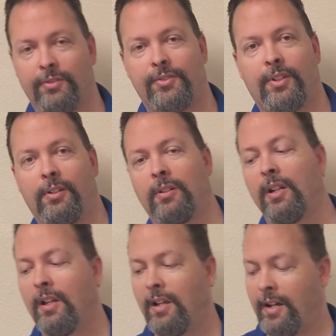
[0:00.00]
So
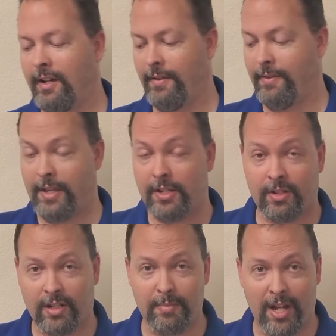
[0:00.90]
these are
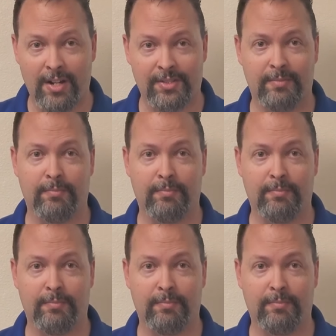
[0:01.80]
going to be awesome